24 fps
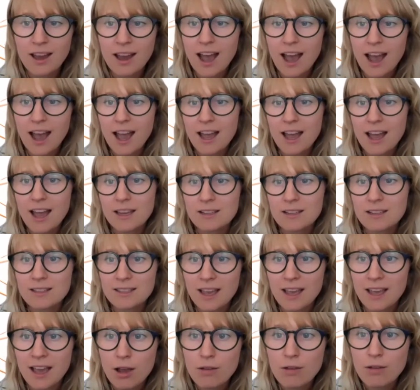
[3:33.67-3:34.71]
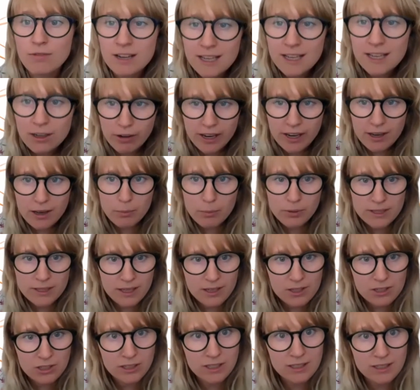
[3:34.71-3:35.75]
And a really great
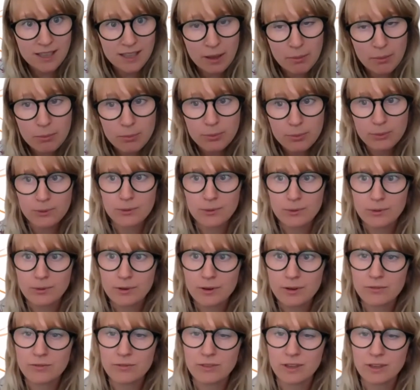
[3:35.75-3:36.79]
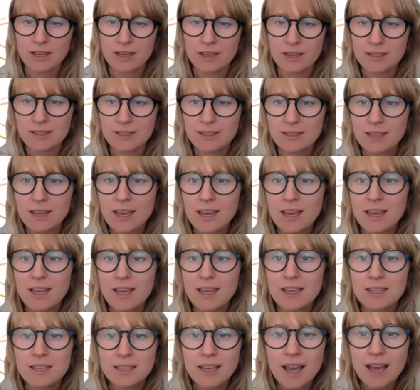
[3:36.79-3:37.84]
potential example of this
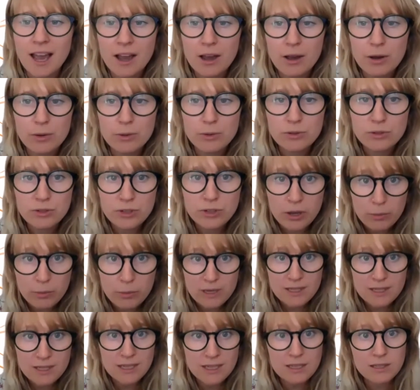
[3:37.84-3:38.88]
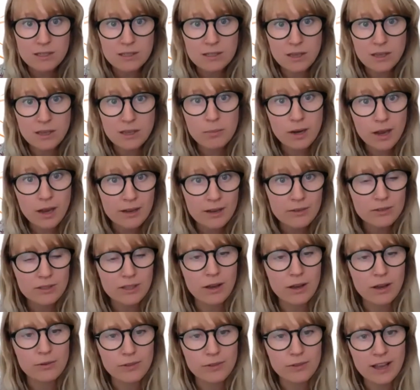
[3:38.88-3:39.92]
is how we see some
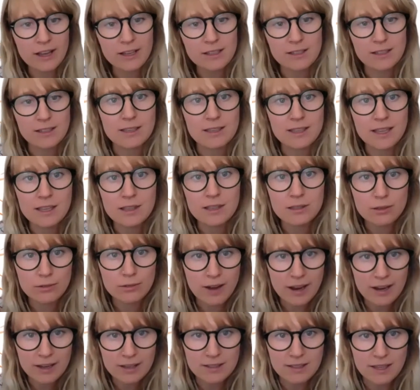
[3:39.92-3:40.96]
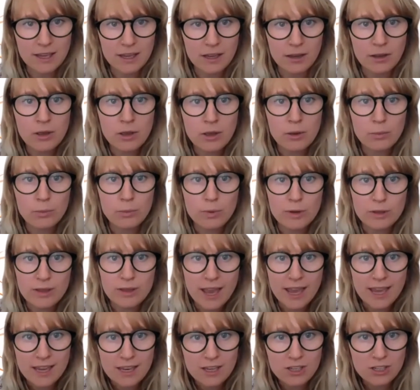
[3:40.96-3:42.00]
lifestyle factors interacting with
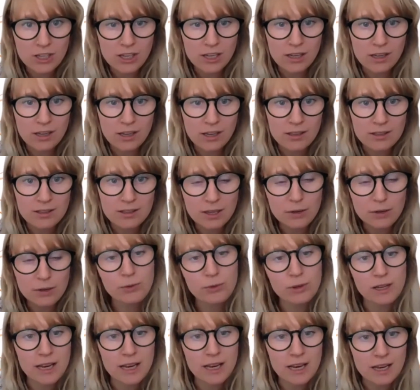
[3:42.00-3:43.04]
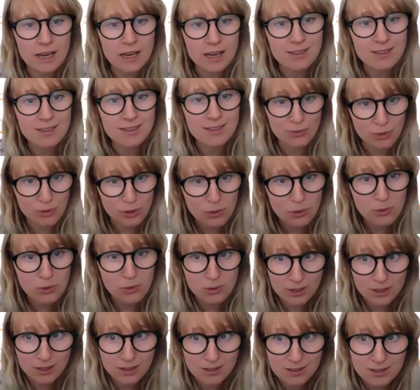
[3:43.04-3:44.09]
aging differently in different
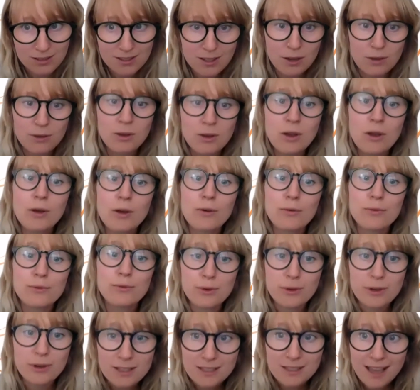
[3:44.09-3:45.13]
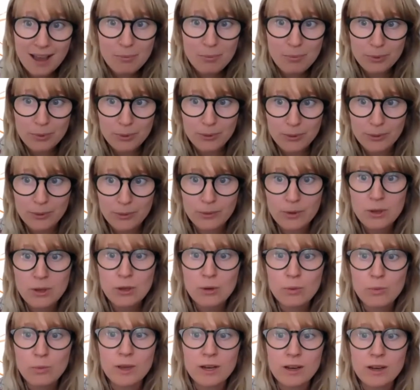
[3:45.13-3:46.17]
organs. So, for example,
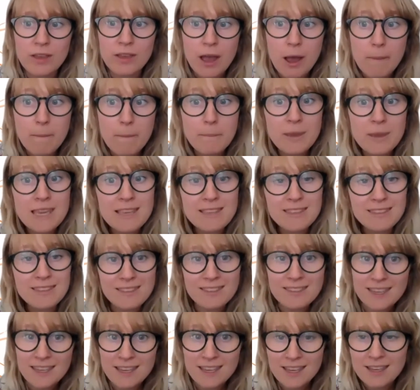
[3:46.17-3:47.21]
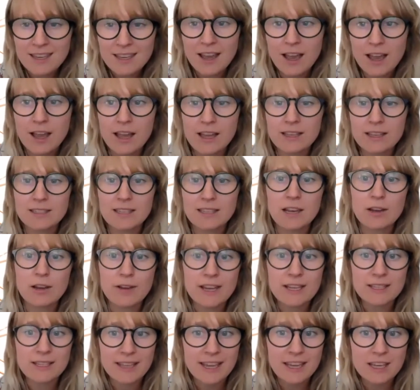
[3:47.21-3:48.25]
we know that obesity
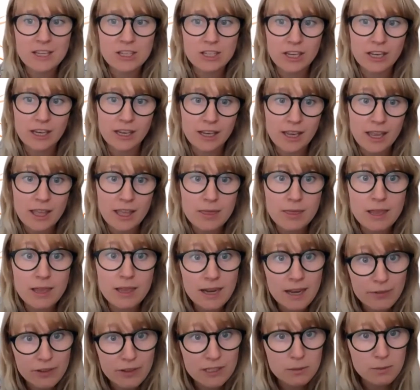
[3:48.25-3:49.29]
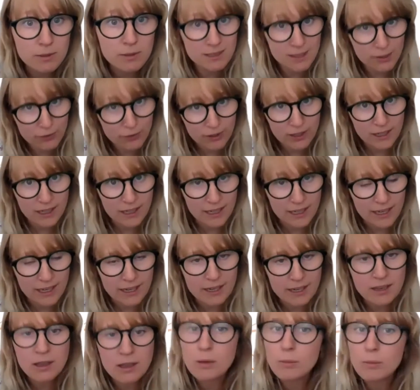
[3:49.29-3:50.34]
accelerates aging in the liver
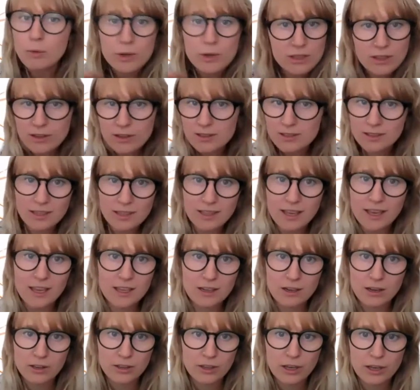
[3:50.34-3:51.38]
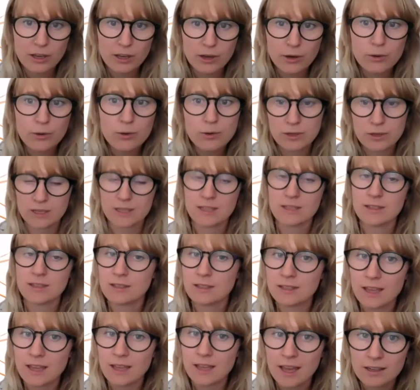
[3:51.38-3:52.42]
specifically, but we don't see that in other
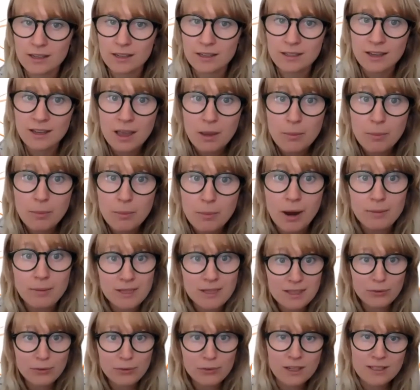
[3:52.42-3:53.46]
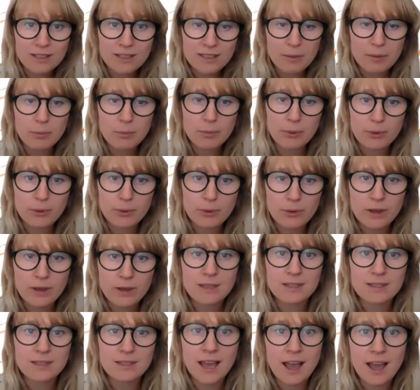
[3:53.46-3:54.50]
organs. And perhaps a different example
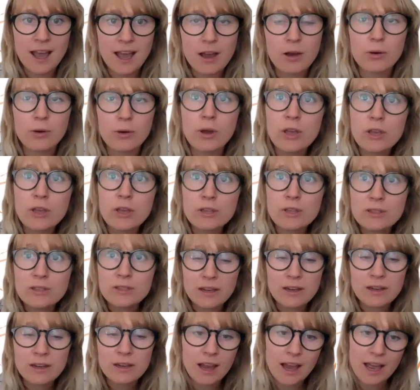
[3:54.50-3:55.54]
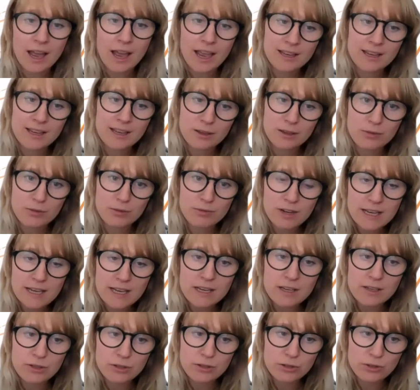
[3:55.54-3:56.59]
is how sunlight is a
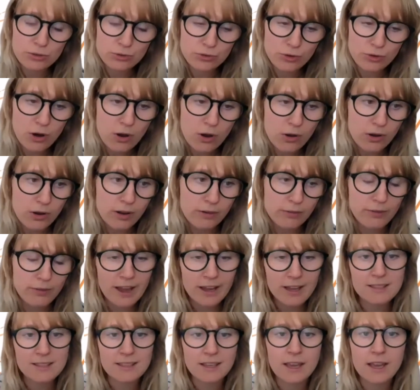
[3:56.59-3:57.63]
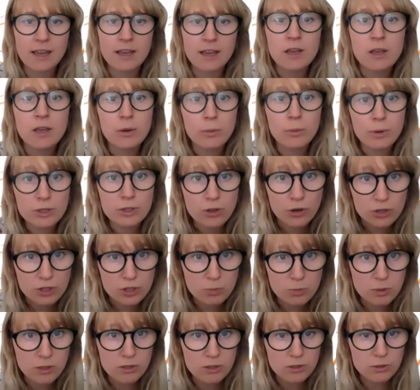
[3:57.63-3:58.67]
really strong factor which
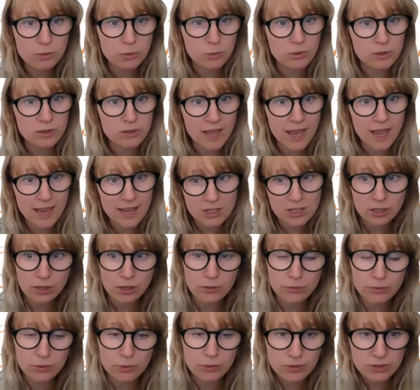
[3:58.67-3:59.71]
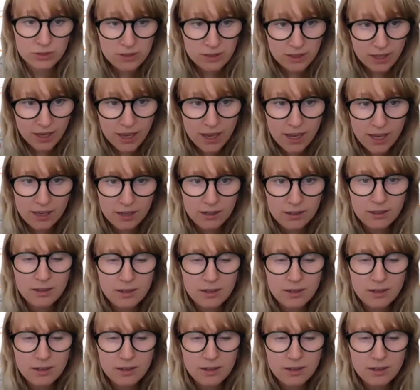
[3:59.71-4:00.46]
contributes towards the aging of your skin,